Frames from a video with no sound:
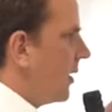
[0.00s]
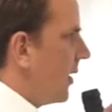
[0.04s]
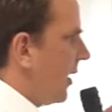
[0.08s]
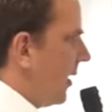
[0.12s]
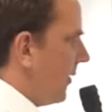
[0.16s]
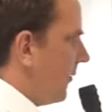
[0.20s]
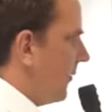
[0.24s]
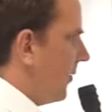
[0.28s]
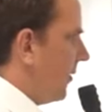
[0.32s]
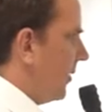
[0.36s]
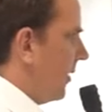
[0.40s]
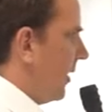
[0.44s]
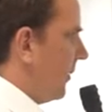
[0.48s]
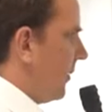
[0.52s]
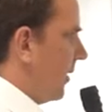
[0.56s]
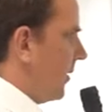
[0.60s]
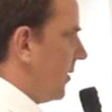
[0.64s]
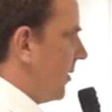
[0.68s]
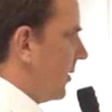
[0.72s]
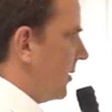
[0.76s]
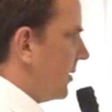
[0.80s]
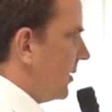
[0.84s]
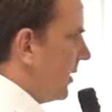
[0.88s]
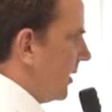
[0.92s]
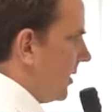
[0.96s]
careful, yeah,
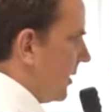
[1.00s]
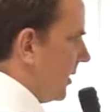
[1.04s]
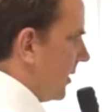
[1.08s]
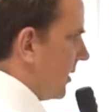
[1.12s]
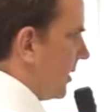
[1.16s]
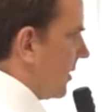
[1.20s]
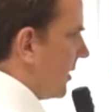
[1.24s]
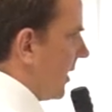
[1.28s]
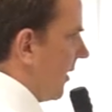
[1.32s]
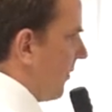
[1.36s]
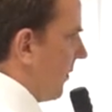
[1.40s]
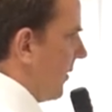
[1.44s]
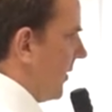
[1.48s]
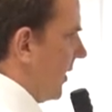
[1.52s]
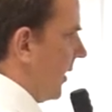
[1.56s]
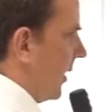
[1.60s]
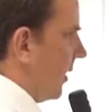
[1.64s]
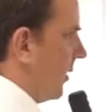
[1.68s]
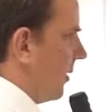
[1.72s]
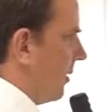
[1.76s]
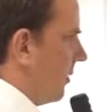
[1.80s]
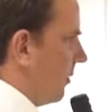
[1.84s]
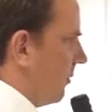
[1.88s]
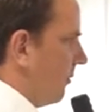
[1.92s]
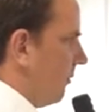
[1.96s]
because this is
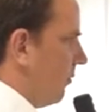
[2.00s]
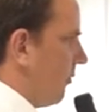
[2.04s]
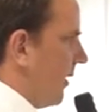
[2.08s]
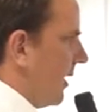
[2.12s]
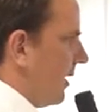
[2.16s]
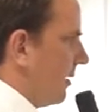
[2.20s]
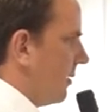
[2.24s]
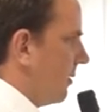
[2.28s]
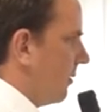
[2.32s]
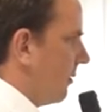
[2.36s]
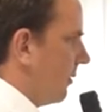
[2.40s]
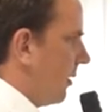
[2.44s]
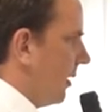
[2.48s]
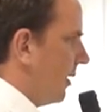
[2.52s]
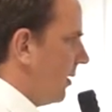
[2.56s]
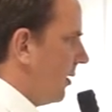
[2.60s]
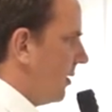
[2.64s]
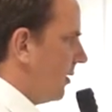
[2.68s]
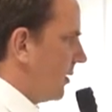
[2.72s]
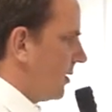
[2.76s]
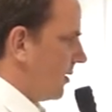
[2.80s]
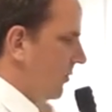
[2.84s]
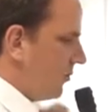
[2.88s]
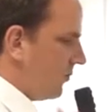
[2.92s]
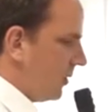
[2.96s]
something great, and
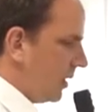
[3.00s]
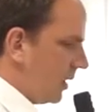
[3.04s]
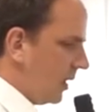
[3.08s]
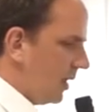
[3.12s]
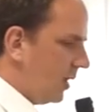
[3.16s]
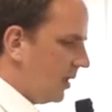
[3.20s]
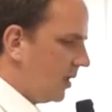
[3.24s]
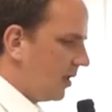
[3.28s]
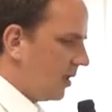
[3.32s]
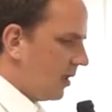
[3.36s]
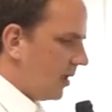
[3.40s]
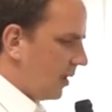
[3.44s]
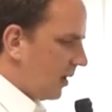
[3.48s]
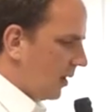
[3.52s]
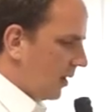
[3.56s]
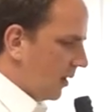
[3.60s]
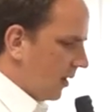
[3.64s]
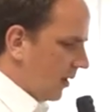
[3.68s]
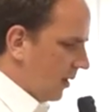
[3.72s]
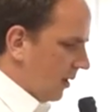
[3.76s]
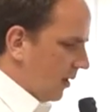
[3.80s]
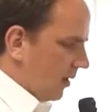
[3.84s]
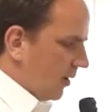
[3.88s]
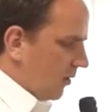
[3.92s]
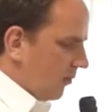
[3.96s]
this really
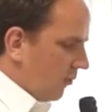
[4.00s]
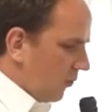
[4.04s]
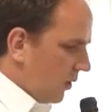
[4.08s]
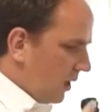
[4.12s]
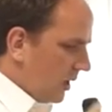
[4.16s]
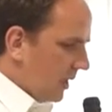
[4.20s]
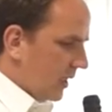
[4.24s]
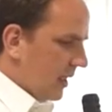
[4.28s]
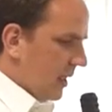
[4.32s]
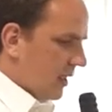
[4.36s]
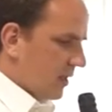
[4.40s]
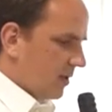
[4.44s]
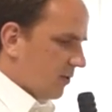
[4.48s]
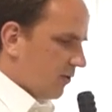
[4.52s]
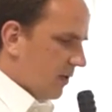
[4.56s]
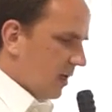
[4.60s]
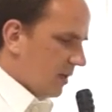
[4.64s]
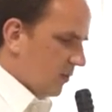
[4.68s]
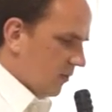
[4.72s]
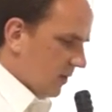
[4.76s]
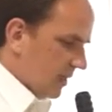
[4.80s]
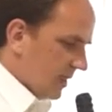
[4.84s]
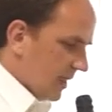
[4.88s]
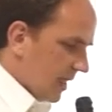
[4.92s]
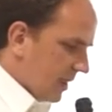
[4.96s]
does
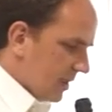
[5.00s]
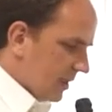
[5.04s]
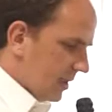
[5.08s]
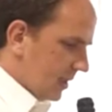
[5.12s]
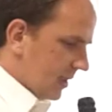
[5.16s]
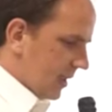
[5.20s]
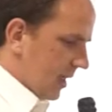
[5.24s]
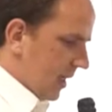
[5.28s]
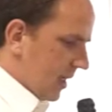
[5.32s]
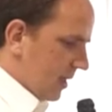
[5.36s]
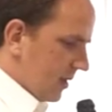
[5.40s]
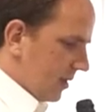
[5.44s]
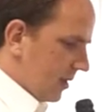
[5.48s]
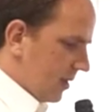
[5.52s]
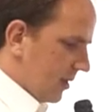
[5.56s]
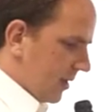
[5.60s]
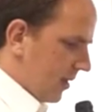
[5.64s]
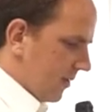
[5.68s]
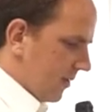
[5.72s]
great results. And